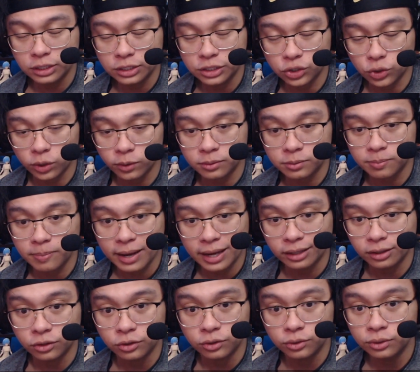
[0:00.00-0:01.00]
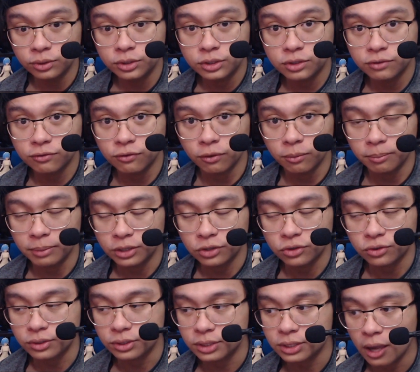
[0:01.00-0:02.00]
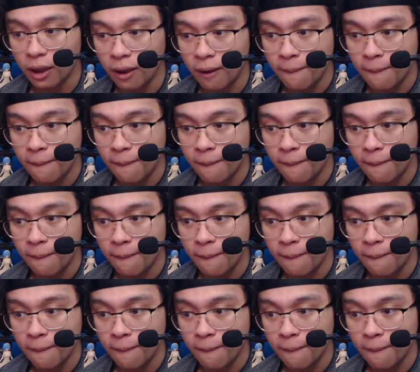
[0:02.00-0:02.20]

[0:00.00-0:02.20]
screams bad news for Beatrice.